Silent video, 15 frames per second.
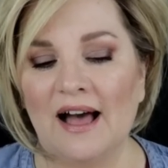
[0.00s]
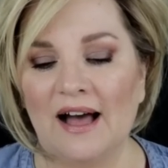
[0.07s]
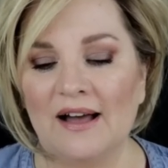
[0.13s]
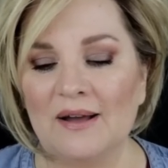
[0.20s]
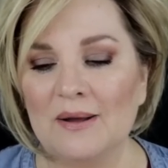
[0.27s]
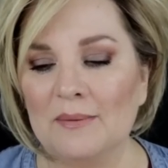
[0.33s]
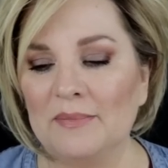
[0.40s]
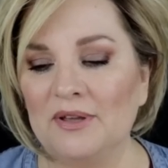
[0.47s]

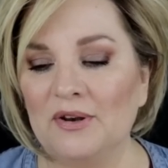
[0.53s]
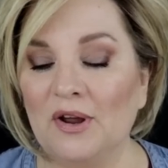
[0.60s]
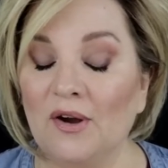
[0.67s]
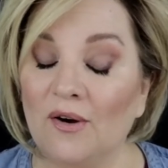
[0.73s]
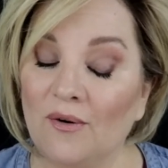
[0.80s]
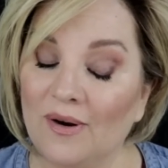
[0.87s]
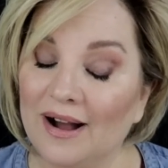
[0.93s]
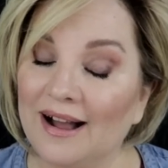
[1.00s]
um, you
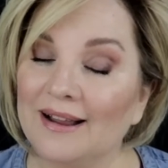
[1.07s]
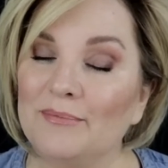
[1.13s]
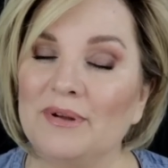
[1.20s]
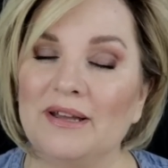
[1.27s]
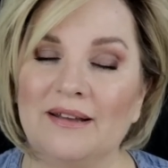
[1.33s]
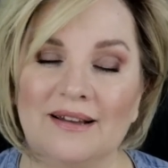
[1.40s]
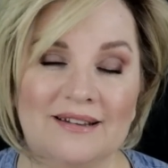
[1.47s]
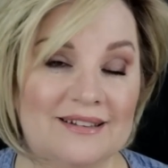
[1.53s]
know,
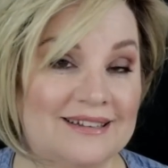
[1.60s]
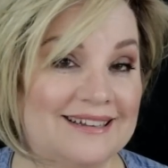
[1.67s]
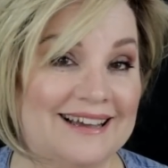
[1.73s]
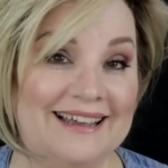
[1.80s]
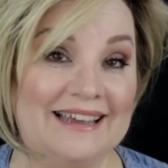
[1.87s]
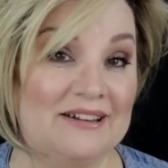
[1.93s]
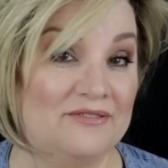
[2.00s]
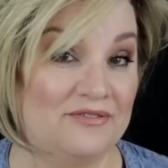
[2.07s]
I'm,
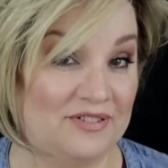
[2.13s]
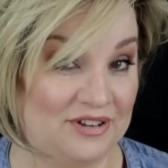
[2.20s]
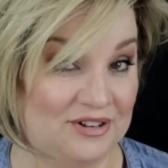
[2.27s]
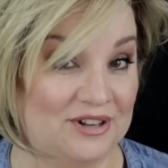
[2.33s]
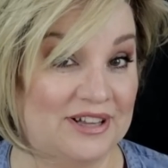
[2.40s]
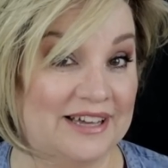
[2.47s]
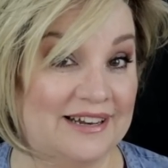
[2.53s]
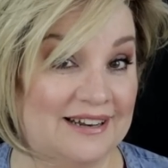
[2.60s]
I, I can
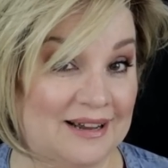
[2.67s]
feel it.